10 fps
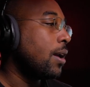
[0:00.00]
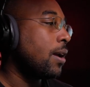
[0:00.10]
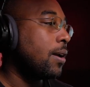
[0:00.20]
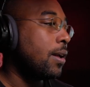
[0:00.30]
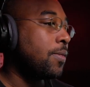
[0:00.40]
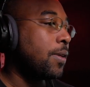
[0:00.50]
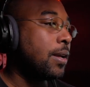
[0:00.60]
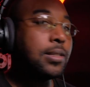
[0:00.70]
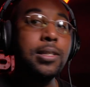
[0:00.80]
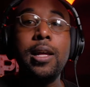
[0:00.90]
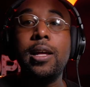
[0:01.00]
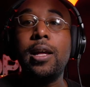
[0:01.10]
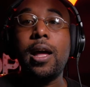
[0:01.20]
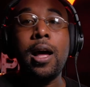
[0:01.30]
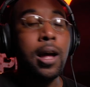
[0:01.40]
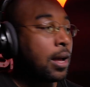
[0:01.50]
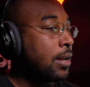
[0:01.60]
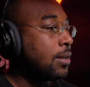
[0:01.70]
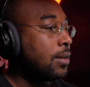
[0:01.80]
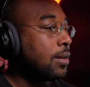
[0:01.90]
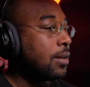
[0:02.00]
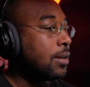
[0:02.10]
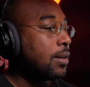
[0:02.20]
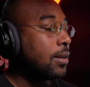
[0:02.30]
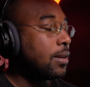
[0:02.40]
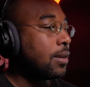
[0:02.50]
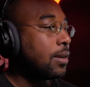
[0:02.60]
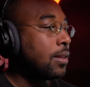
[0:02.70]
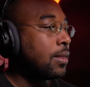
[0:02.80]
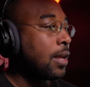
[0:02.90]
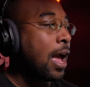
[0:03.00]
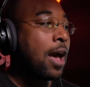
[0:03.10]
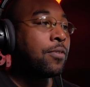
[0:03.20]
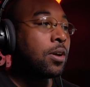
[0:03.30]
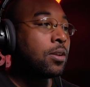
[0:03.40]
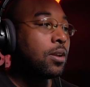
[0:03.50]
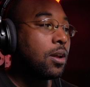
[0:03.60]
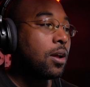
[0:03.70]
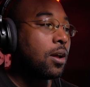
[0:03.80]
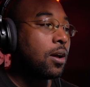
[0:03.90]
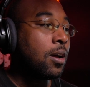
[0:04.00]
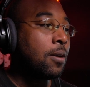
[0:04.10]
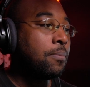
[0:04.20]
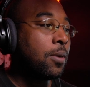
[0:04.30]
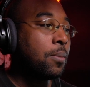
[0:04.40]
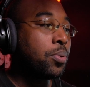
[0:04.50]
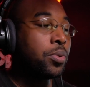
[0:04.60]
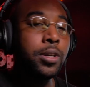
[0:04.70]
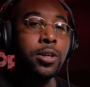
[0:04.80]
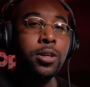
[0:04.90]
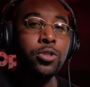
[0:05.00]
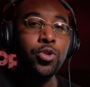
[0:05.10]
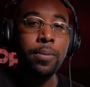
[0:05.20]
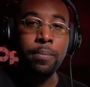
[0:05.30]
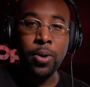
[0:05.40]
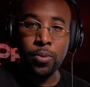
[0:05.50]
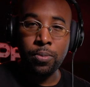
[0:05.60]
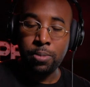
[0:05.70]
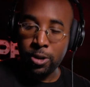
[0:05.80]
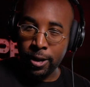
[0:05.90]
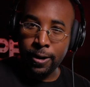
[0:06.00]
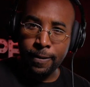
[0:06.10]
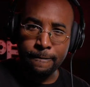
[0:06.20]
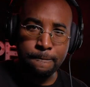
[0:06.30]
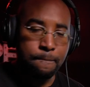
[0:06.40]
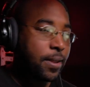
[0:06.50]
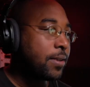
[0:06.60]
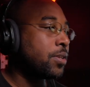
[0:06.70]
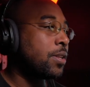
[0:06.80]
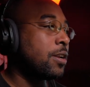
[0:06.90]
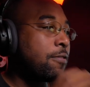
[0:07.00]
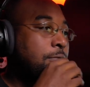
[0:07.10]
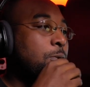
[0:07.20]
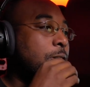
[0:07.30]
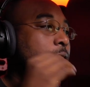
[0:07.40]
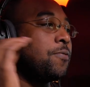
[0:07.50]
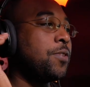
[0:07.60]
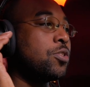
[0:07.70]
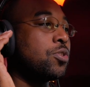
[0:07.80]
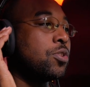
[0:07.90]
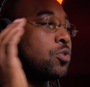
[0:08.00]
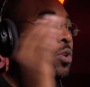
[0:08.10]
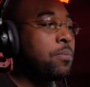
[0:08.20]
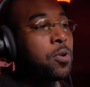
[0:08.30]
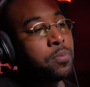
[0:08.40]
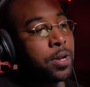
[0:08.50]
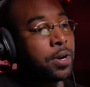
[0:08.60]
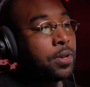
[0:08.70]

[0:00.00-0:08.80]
uh, and things. Uh, they have a, a, a pretty good trombone player. So they definitely wanted to feature the trombone player